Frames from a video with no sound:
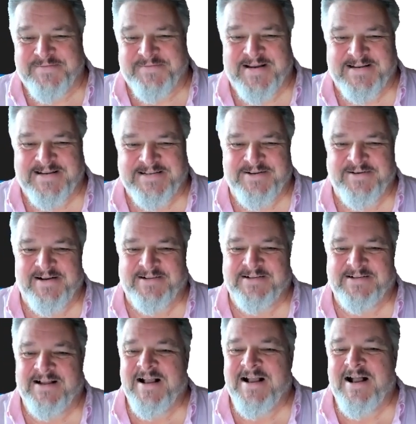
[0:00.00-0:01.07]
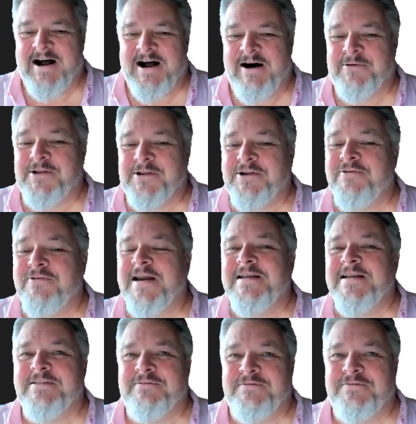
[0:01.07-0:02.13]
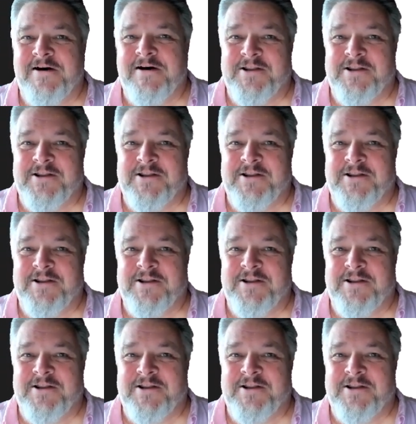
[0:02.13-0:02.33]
to be SQL. I want to create the file of the